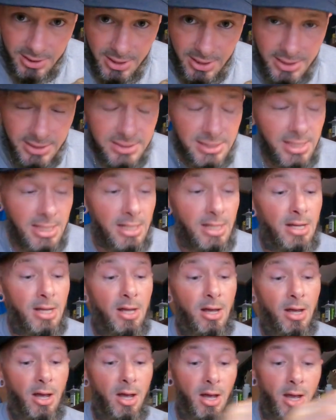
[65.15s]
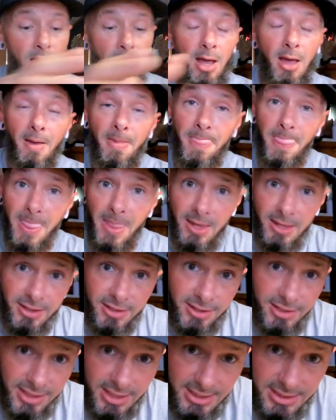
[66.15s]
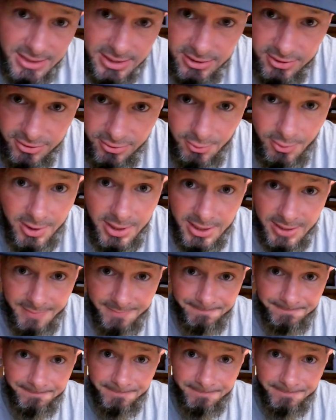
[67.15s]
nice. This 3,